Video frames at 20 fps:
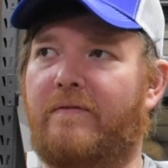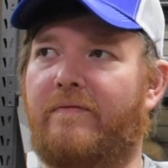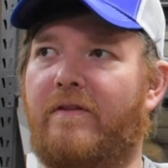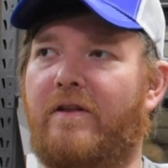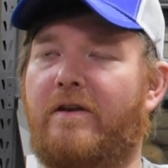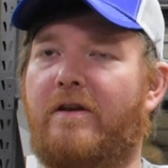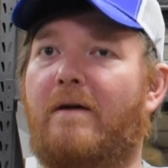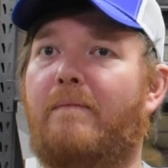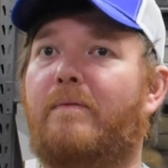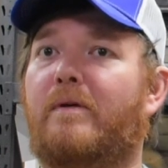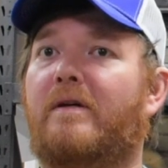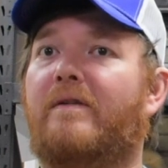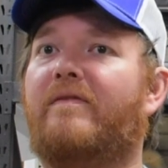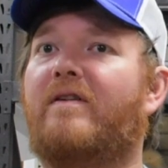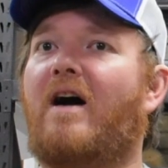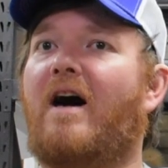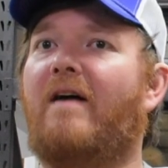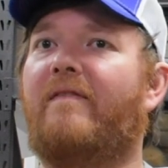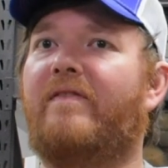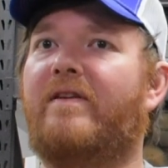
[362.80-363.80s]
of the number of
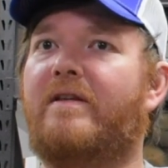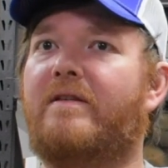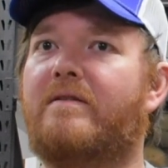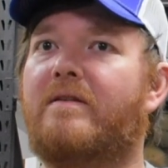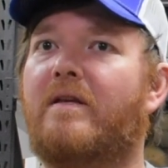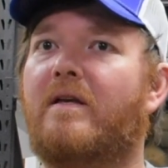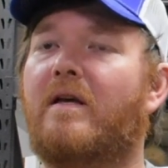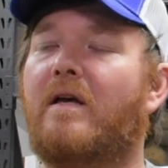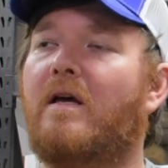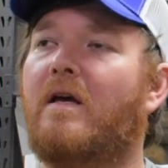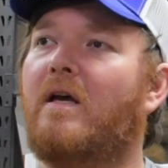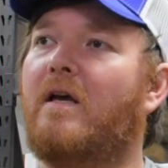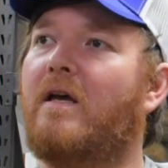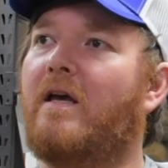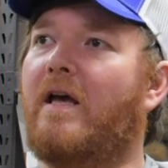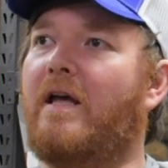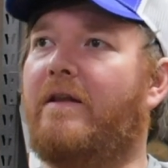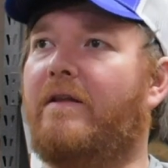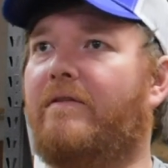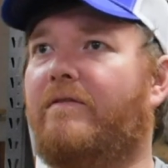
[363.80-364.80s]
coffees,
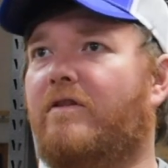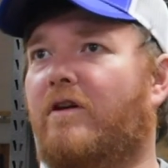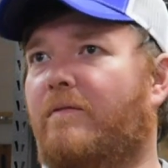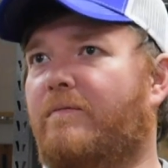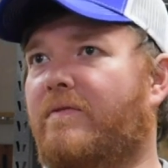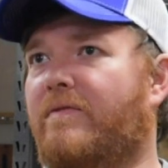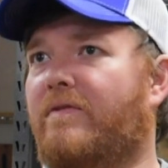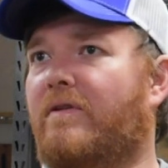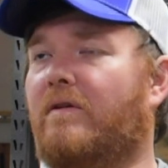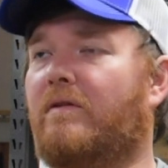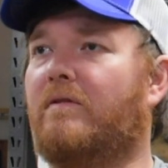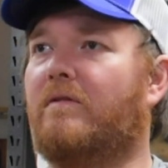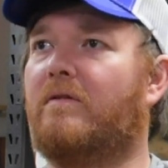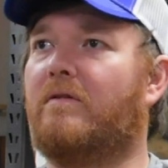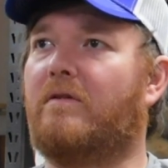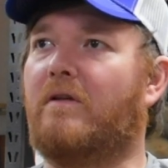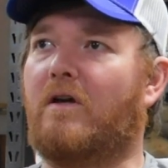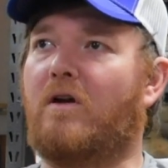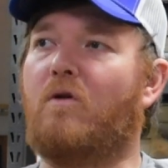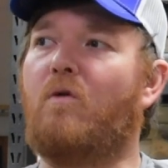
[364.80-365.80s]
and in terms of
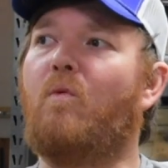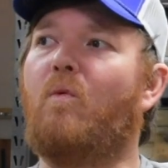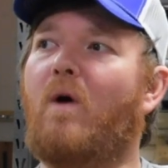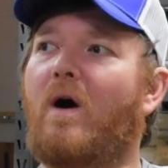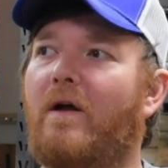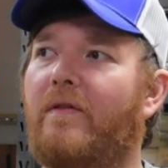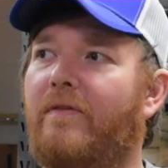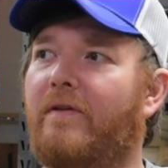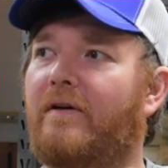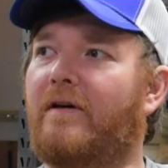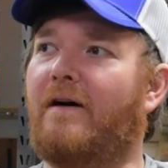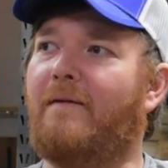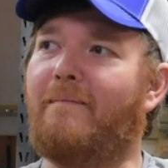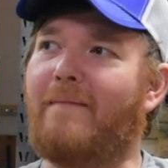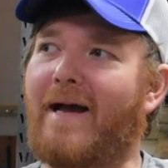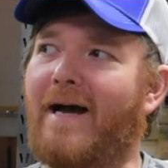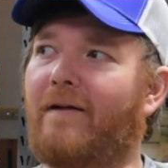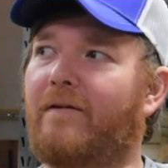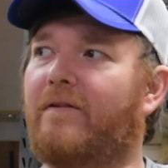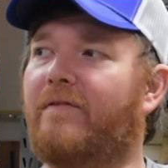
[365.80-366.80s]
the
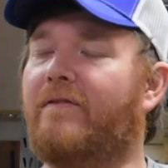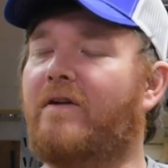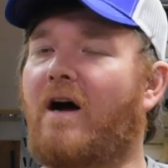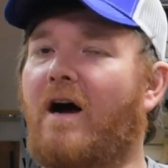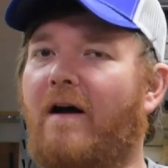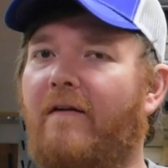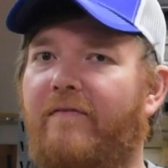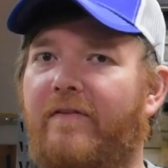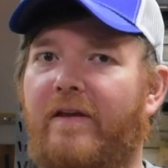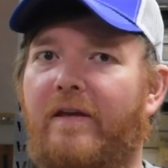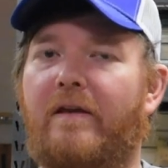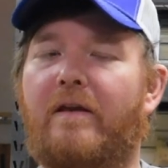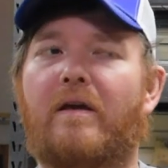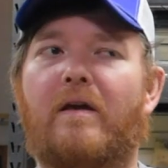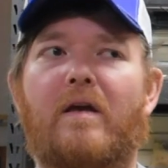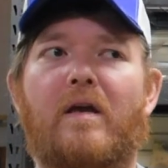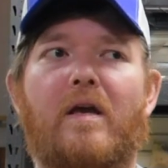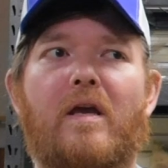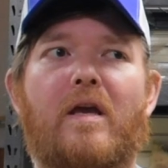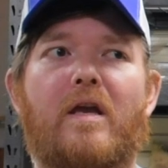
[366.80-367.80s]
amount of coffee.
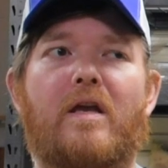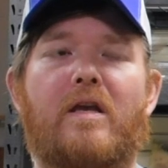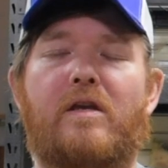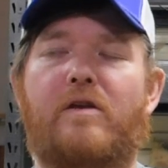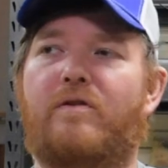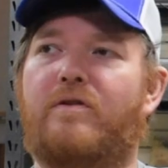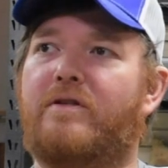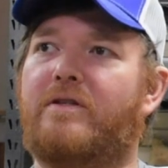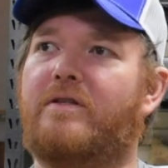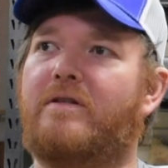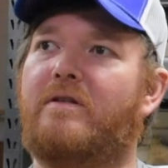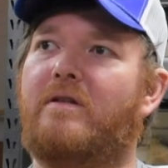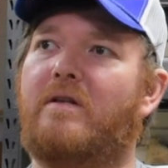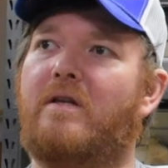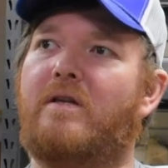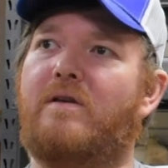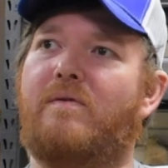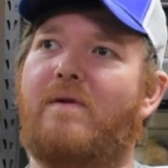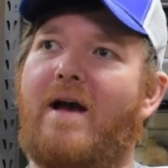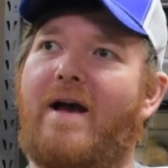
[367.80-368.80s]
You
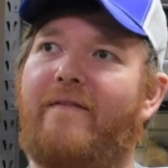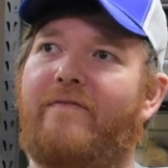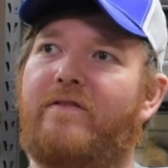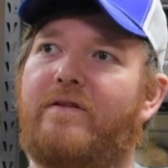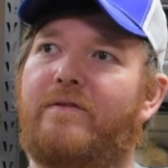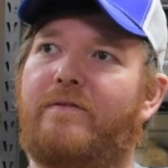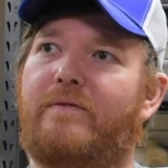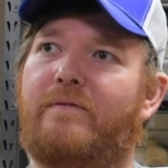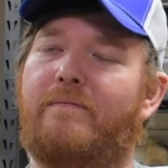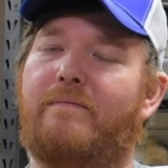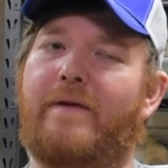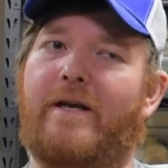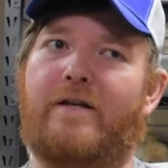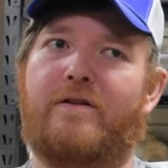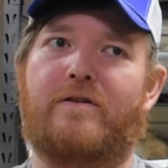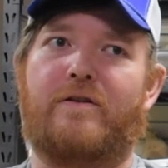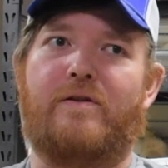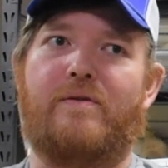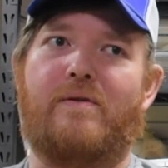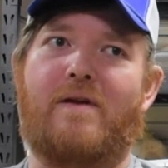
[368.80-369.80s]
have to make
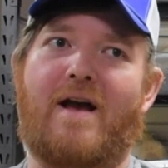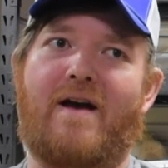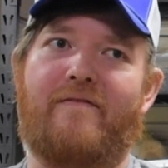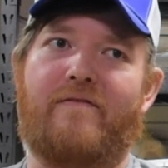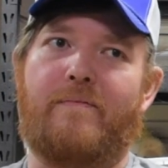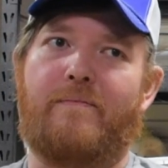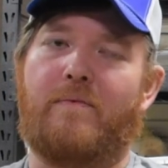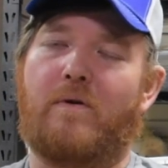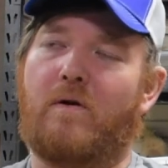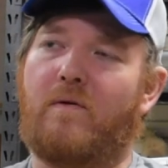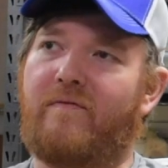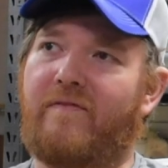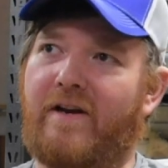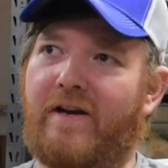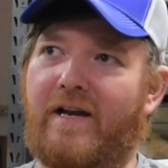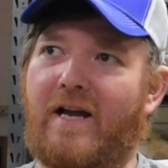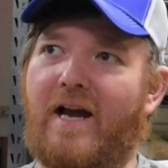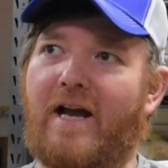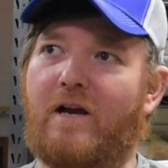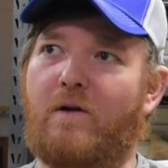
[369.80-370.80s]
sure you have a
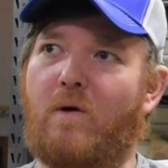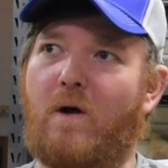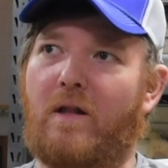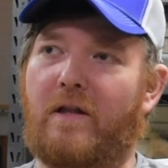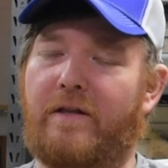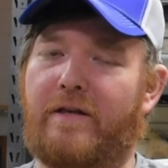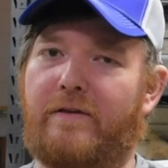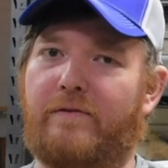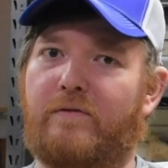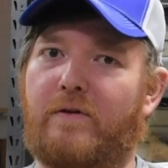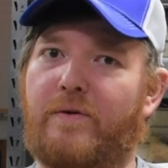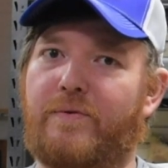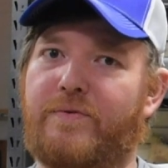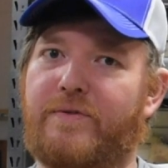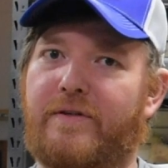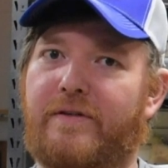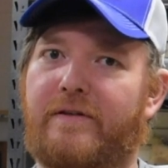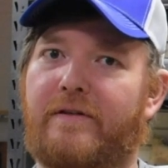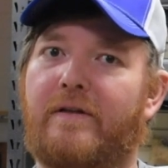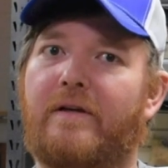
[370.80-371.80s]
very high quality
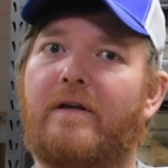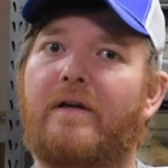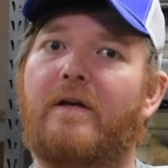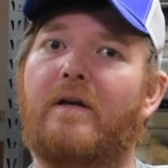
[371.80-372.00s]
roaster.